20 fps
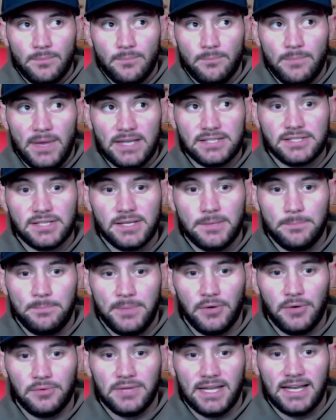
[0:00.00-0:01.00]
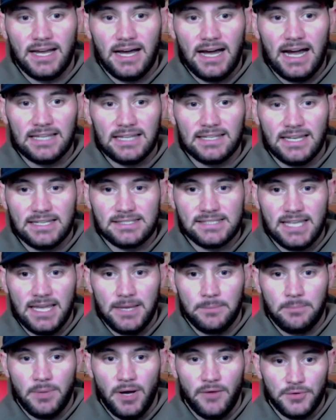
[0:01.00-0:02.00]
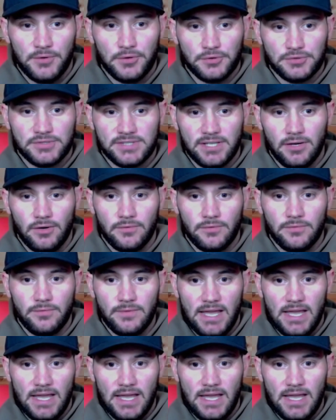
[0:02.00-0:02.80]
basically build like a highlight tape of yourself